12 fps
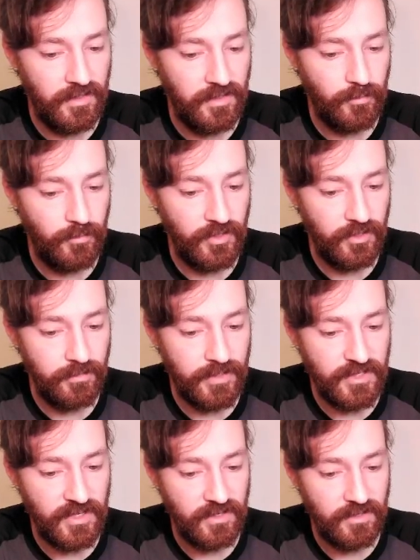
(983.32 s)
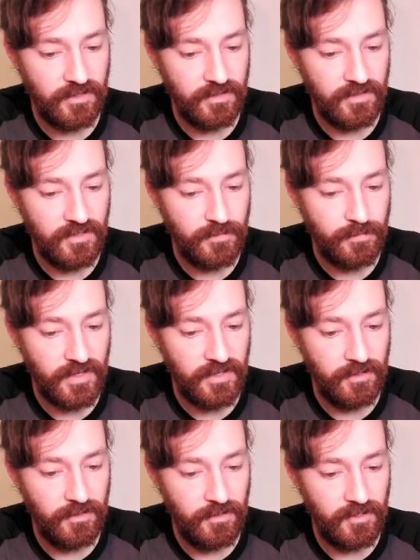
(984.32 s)
When the combat chain closes, each player
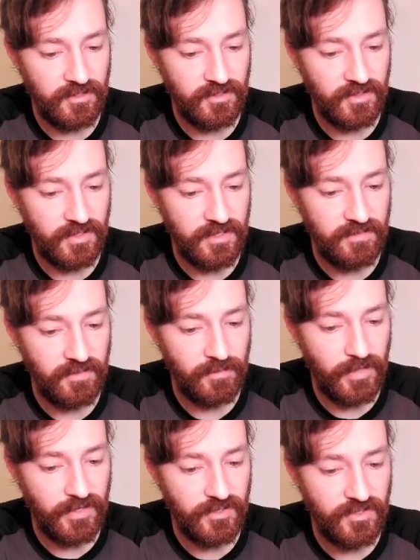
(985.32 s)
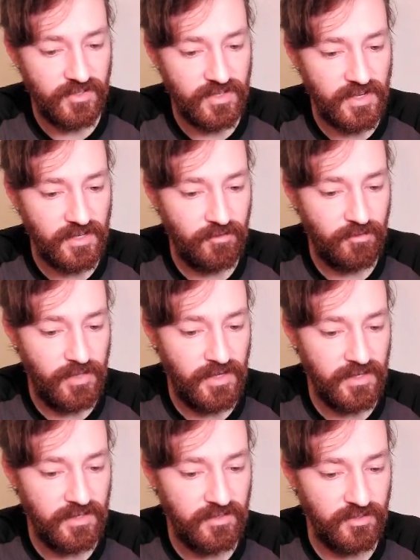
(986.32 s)
who lost life banishes a card from their
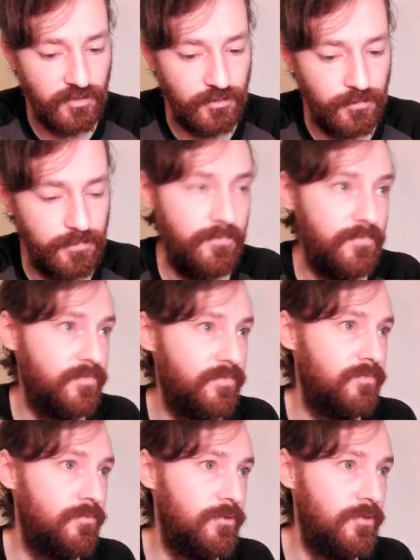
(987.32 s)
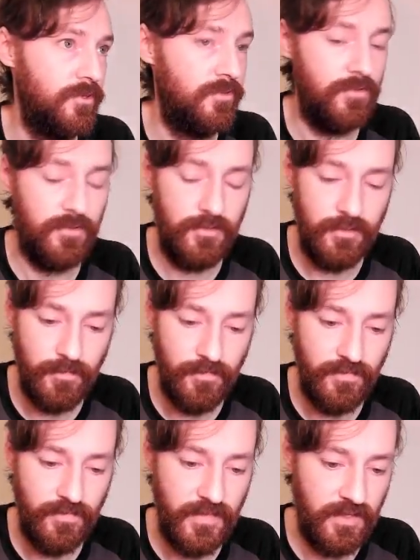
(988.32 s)
arsenal. Pretty strong.
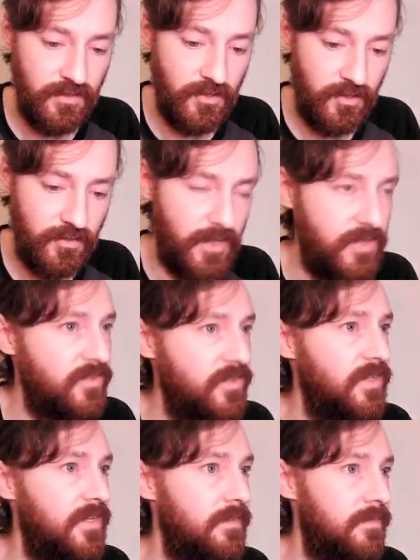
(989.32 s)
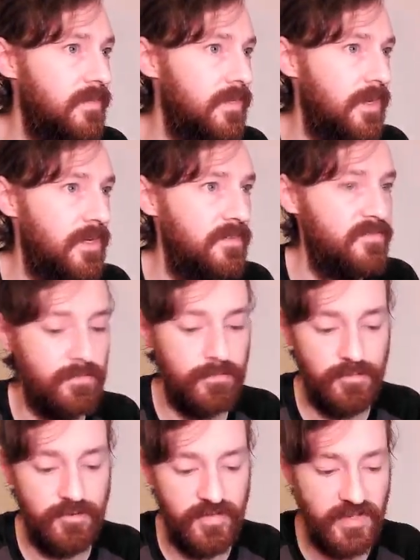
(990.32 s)
So it's basically like they can't even
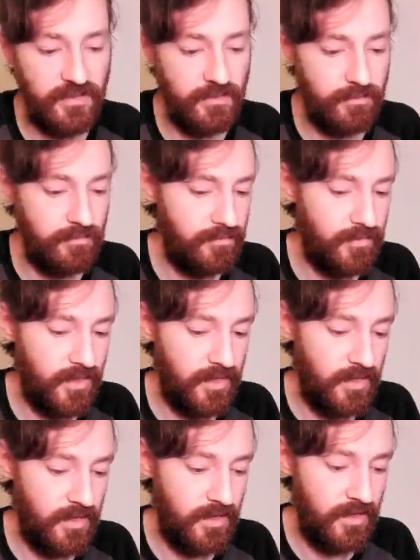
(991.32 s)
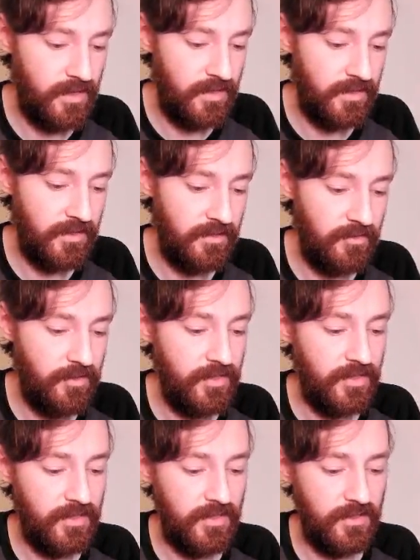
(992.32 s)
prevent it. If you
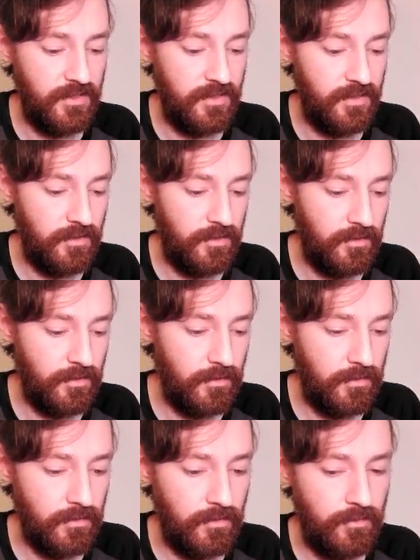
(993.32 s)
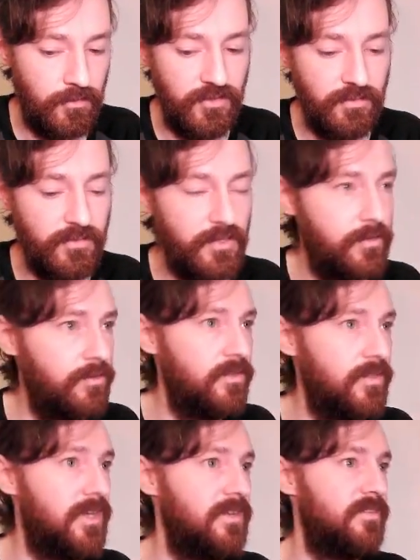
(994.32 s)
can cause them to lose
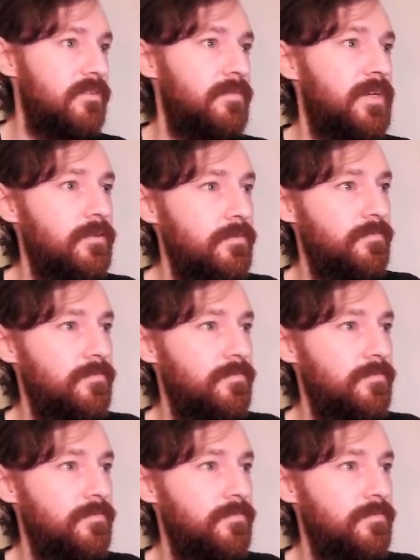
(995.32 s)
life somehow.